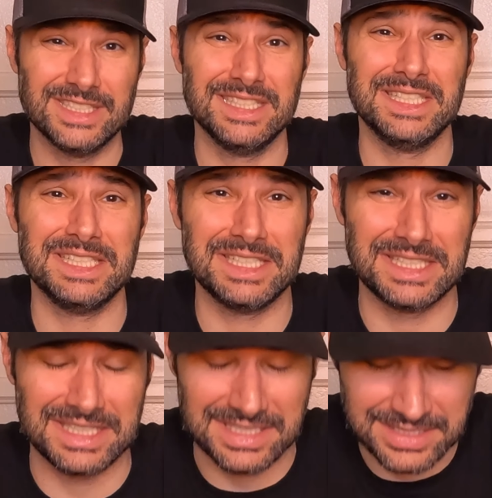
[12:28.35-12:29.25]

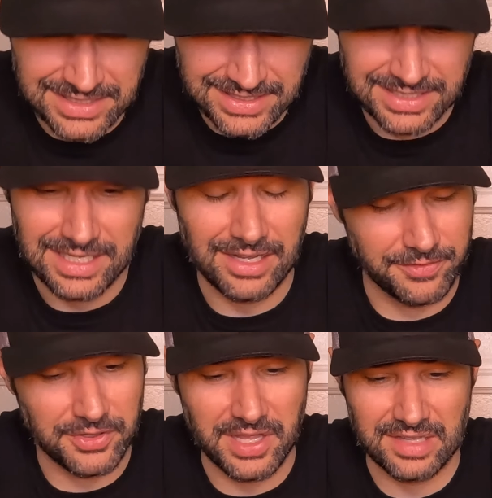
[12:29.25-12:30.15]
Ugh. I'll
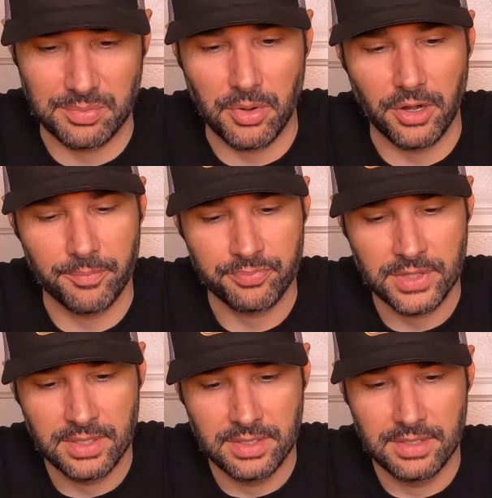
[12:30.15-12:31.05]
feel that tomorrow.
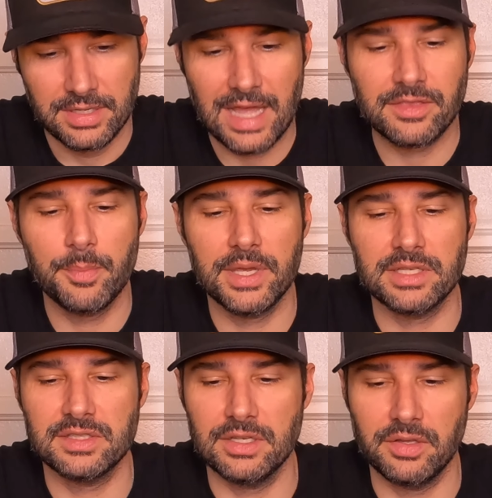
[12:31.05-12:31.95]
Not the
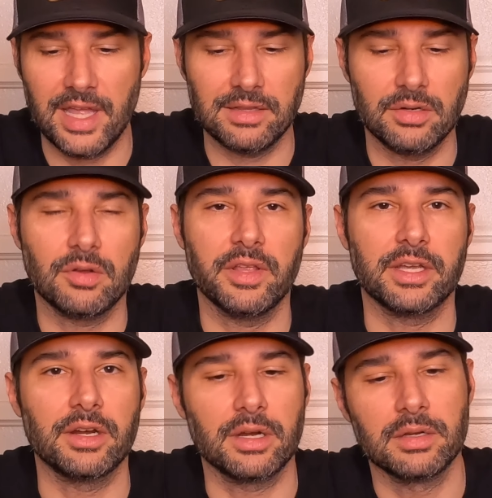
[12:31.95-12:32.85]
biggest deal, that little
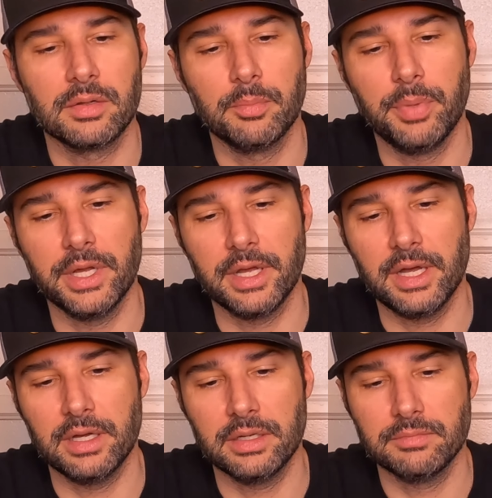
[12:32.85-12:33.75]
clicker,
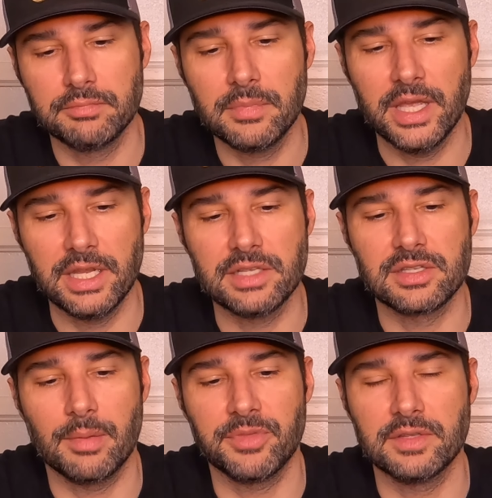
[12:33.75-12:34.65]
but it is
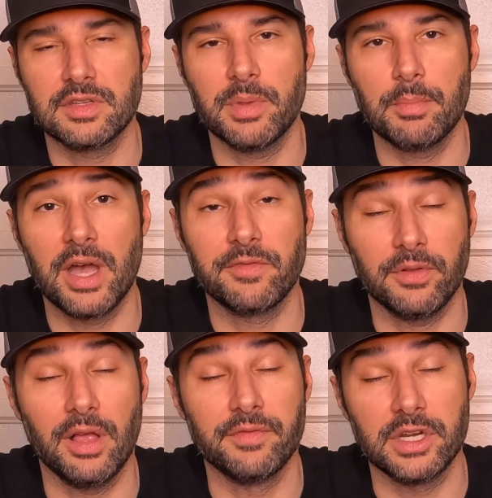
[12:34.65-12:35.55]
something to be
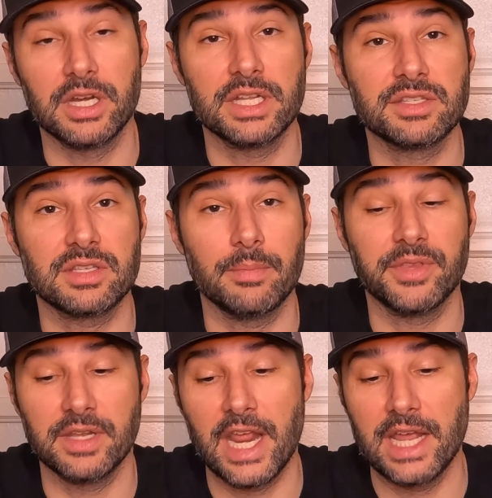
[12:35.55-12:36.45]
mindful of, and it is
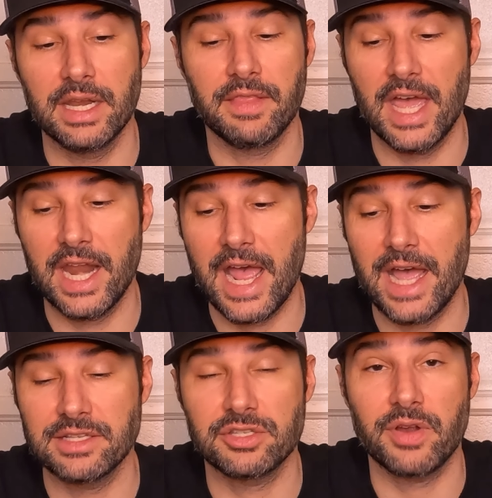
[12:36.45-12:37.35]
something that
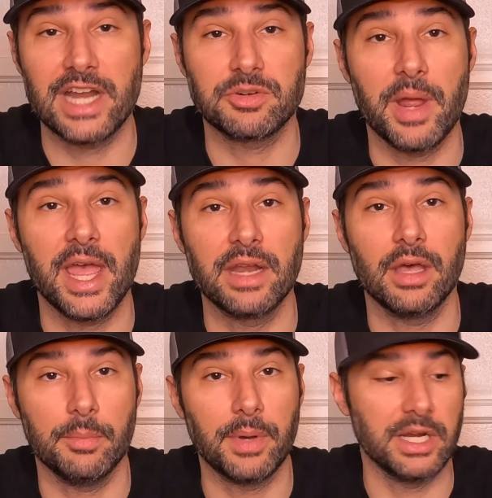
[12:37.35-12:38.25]
has scratched my hand
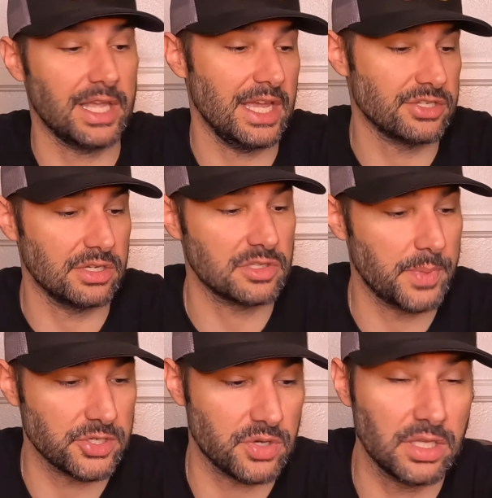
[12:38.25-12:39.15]
up on occasion,
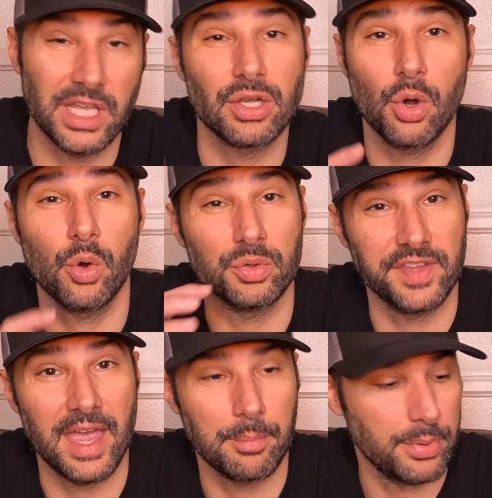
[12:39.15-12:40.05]
especially on like cold,
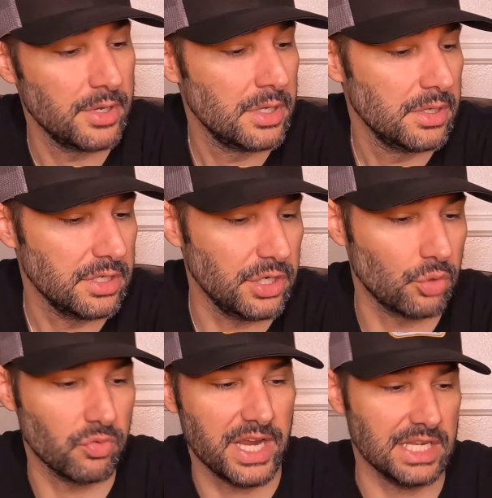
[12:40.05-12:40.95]
damp,
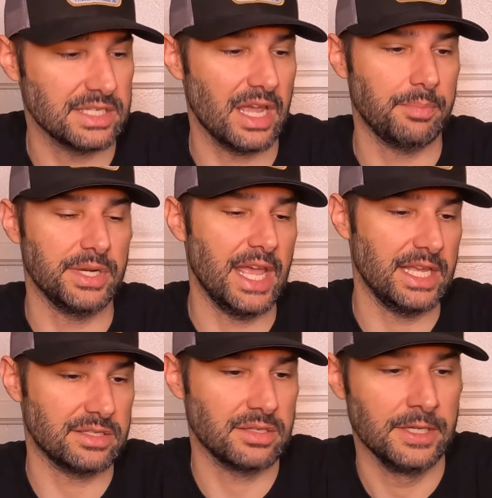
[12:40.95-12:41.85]
rainy type of
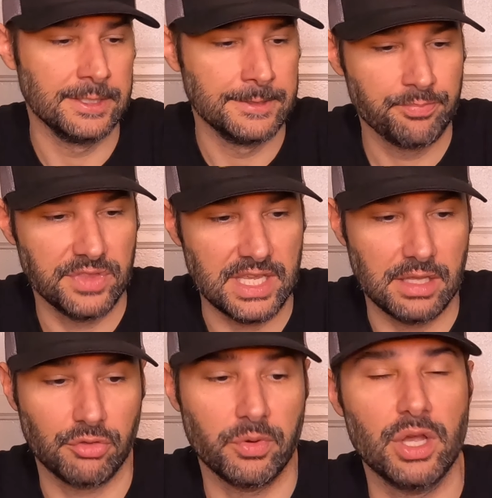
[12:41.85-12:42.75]
days.
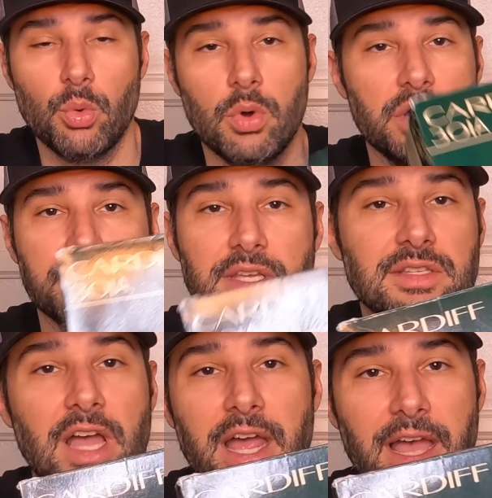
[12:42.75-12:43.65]
The 301 does
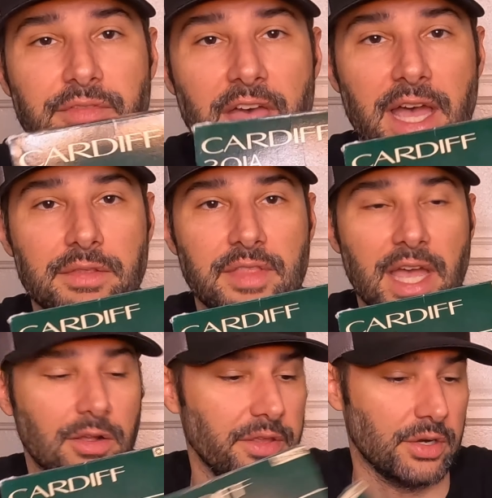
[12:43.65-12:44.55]
not have
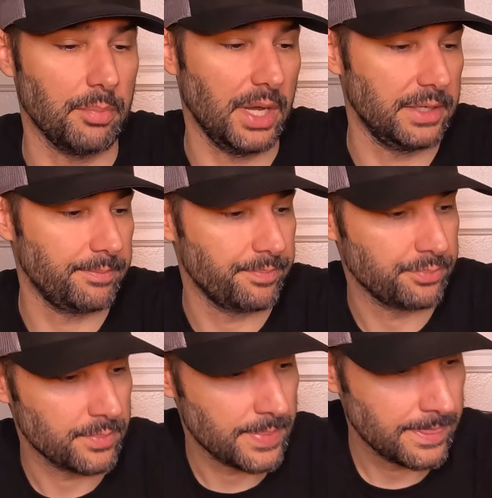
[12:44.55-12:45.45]
that clicker button.
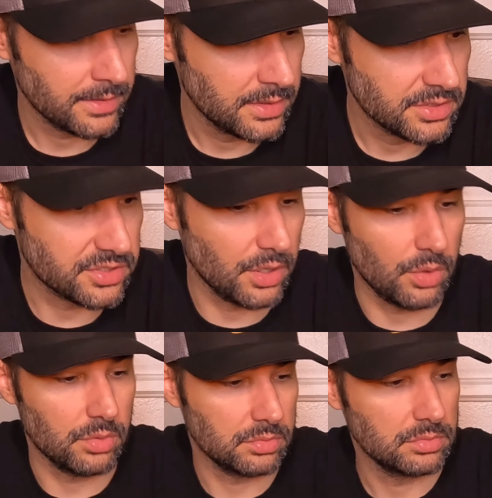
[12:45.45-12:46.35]

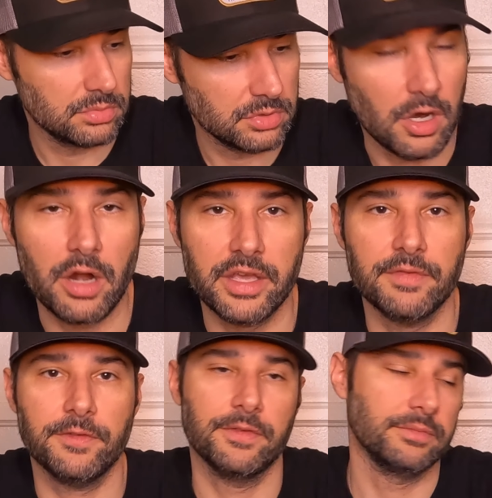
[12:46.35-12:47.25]
So
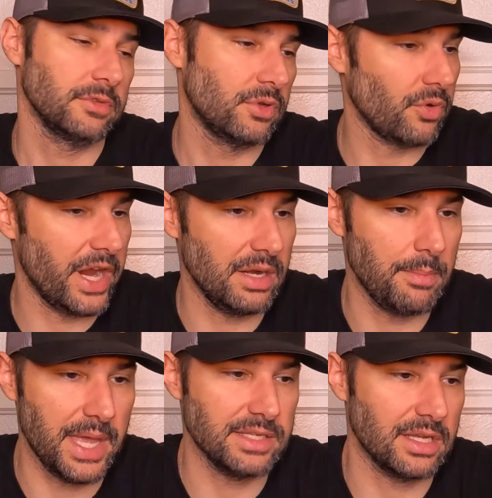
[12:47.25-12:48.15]
Cardiff, great,
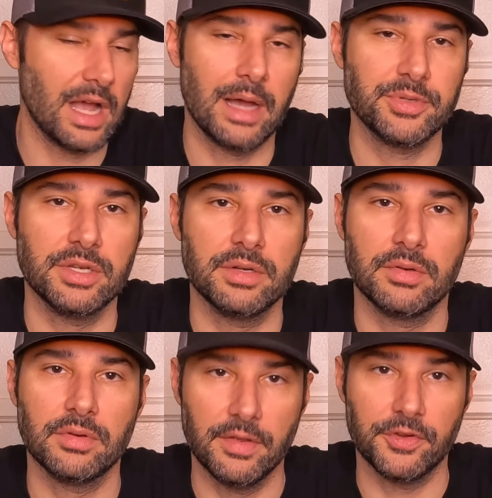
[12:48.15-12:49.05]
amazing
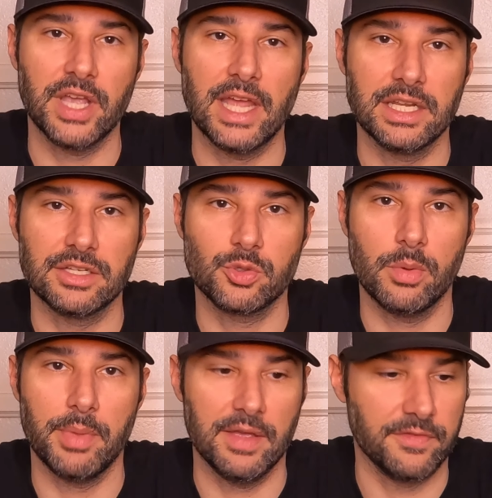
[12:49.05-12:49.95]
option if you're getting into
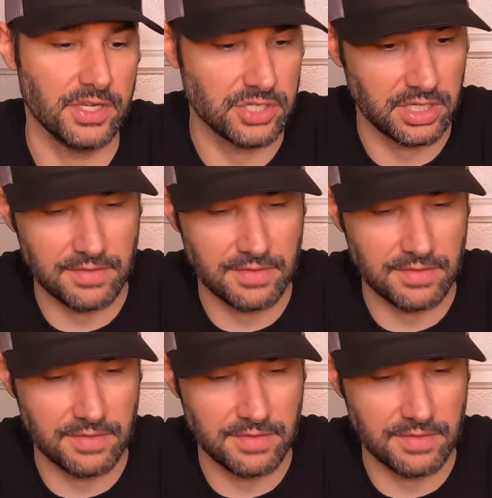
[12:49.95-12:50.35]
swim bait fishing.